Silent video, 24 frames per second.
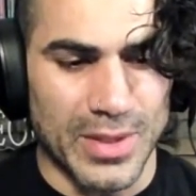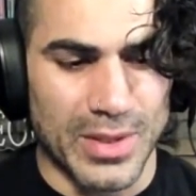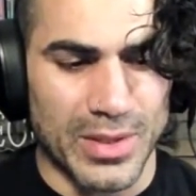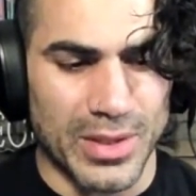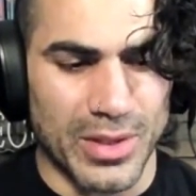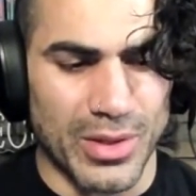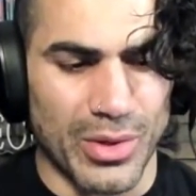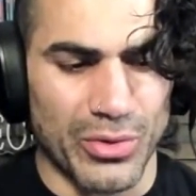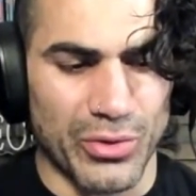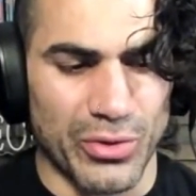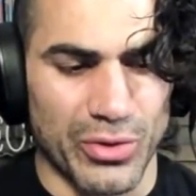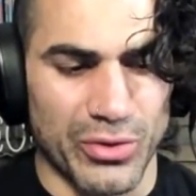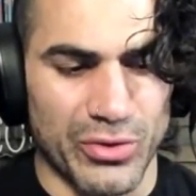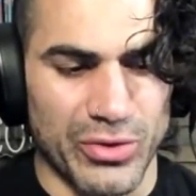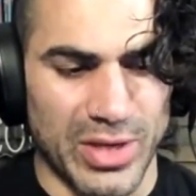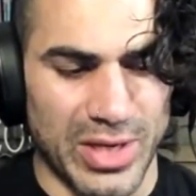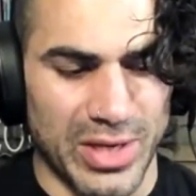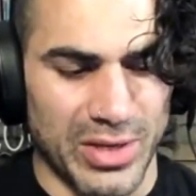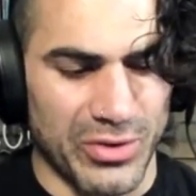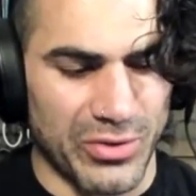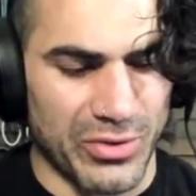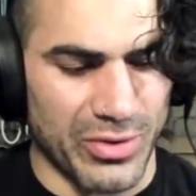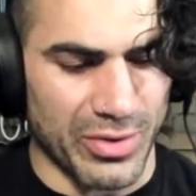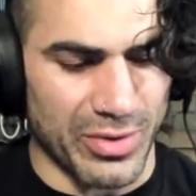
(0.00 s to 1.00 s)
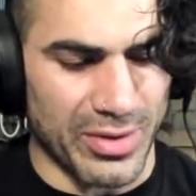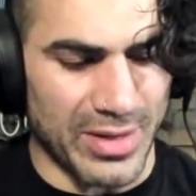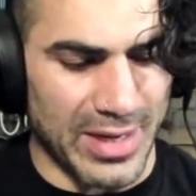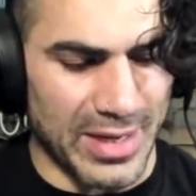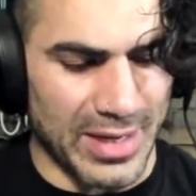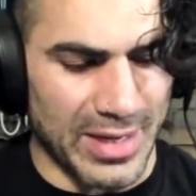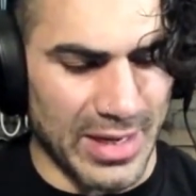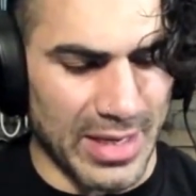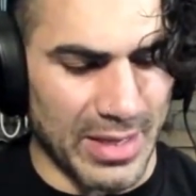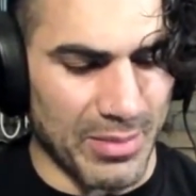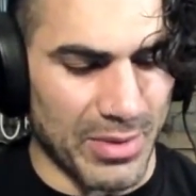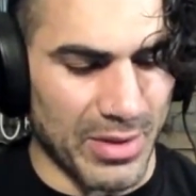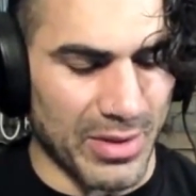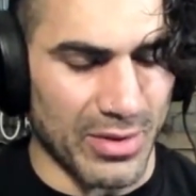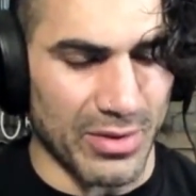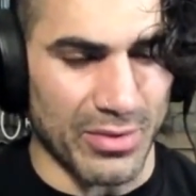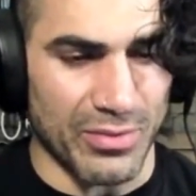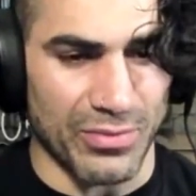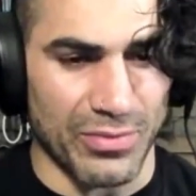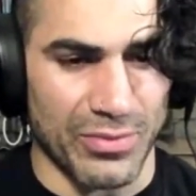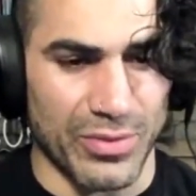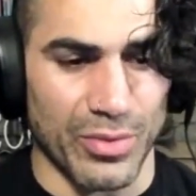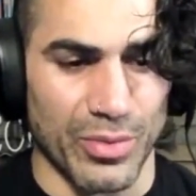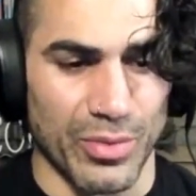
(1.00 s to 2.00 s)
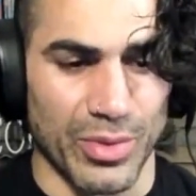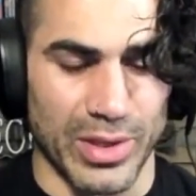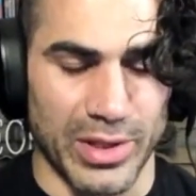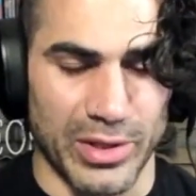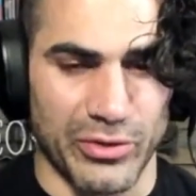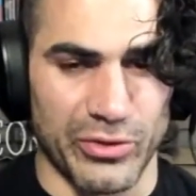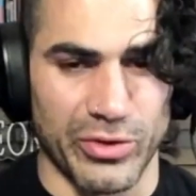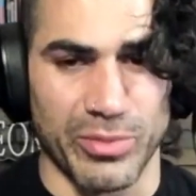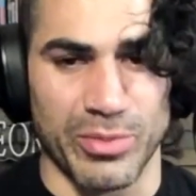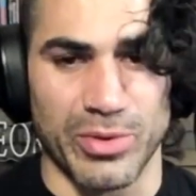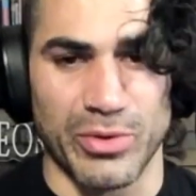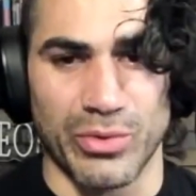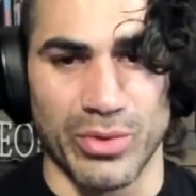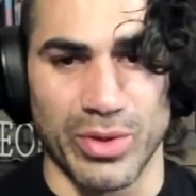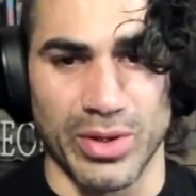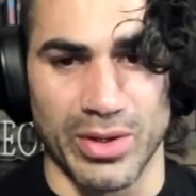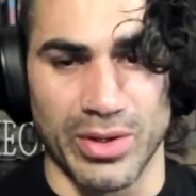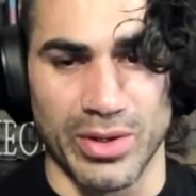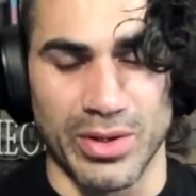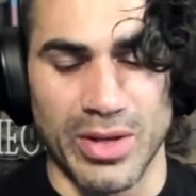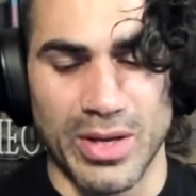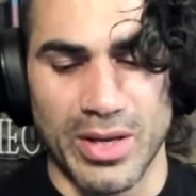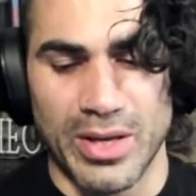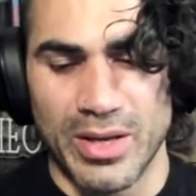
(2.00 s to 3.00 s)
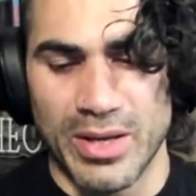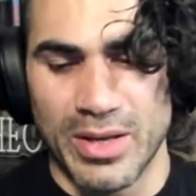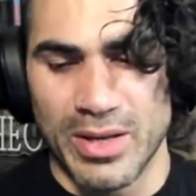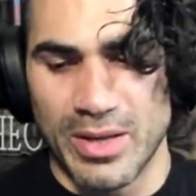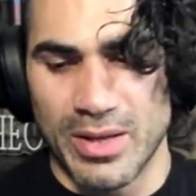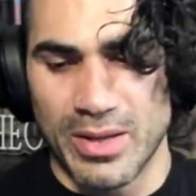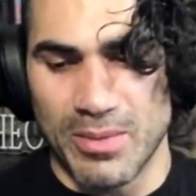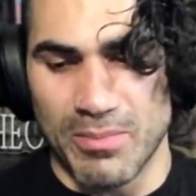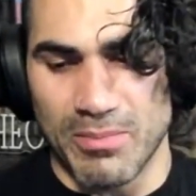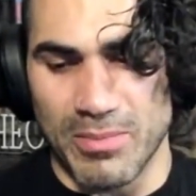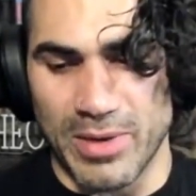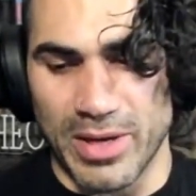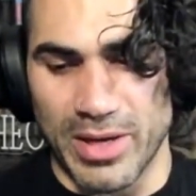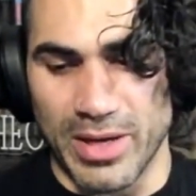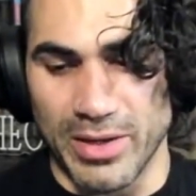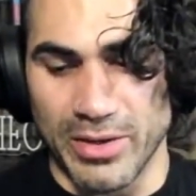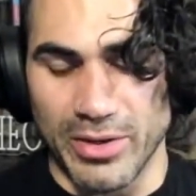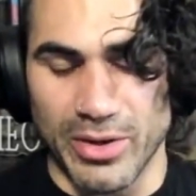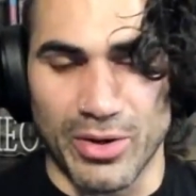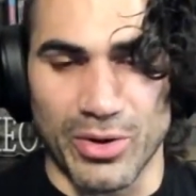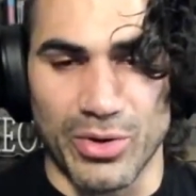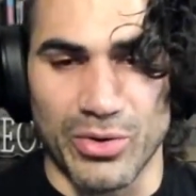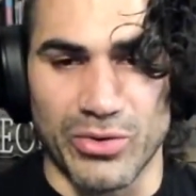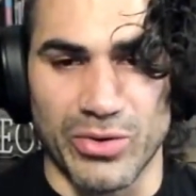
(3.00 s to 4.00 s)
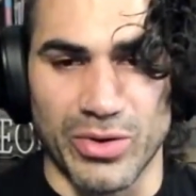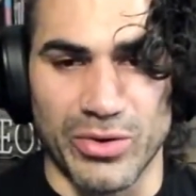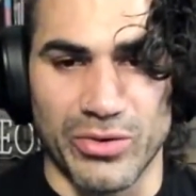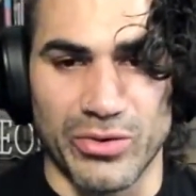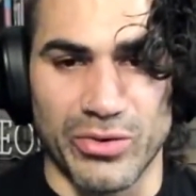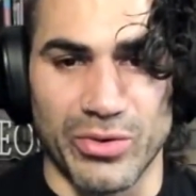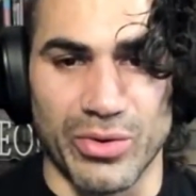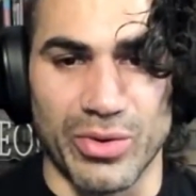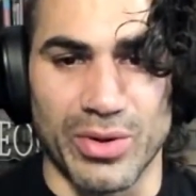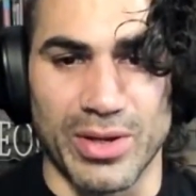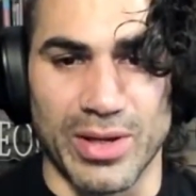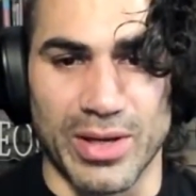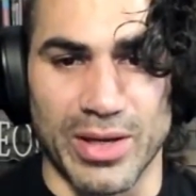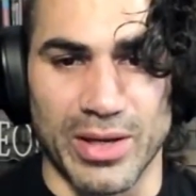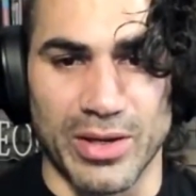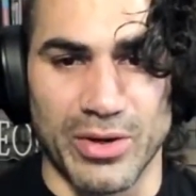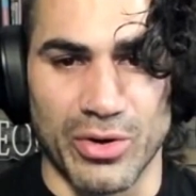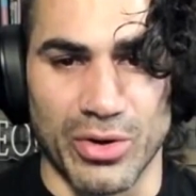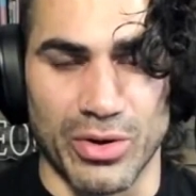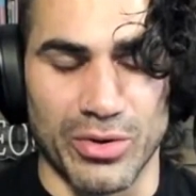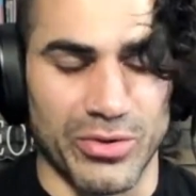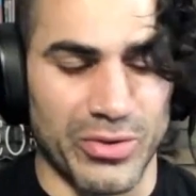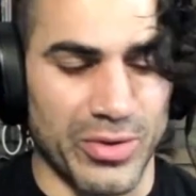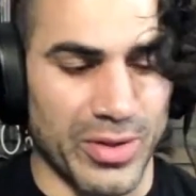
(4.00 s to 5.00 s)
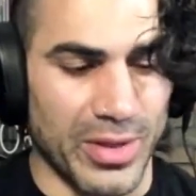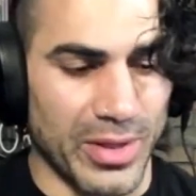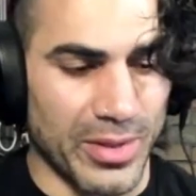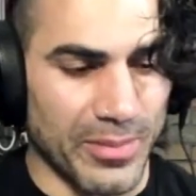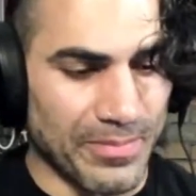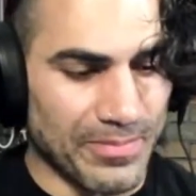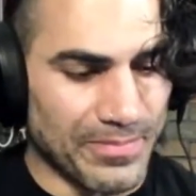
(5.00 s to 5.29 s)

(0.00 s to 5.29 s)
It also changed the dynamic of the relationship between my younger sister and I, Kirsty,